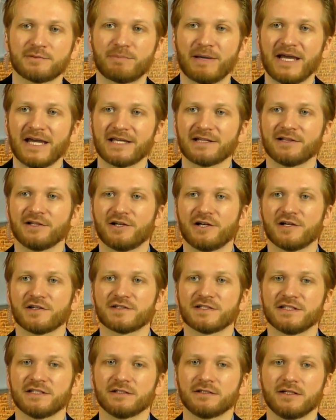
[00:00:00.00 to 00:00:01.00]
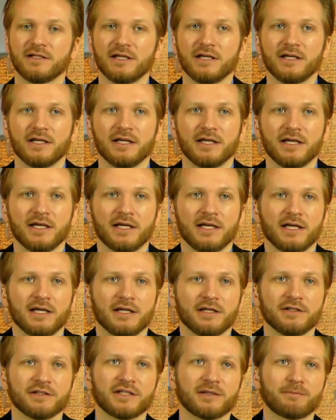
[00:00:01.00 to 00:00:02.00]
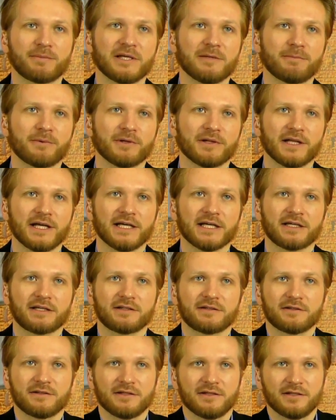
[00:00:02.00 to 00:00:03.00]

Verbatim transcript: patent laws in, you get people like,